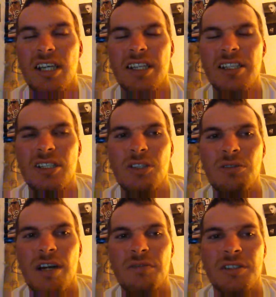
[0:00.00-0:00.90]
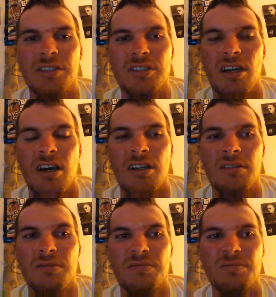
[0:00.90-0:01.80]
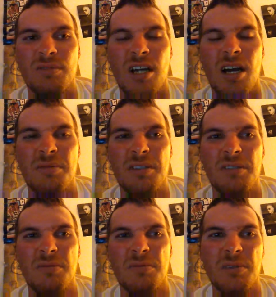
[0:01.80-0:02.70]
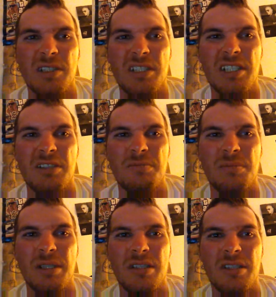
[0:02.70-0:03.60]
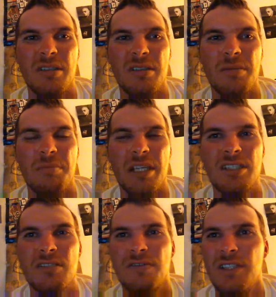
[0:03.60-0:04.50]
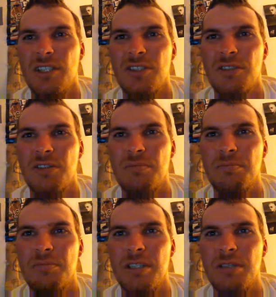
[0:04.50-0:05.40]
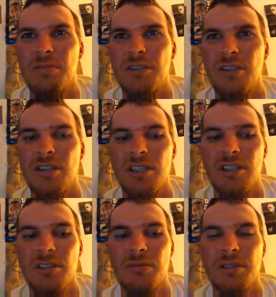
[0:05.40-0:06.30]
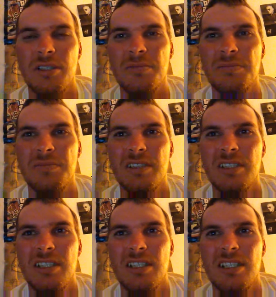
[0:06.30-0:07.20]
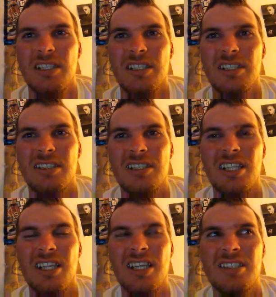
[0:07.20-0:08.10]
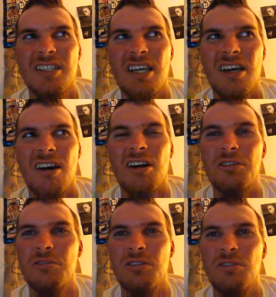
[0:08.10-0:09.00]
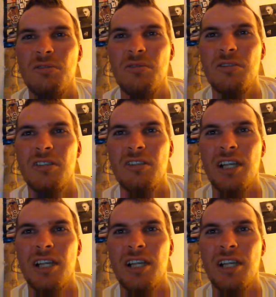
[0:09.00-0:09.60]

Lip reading: I think Travis Scott probably wouldn't have been the best feature to be put on here, but because he has that auto-tune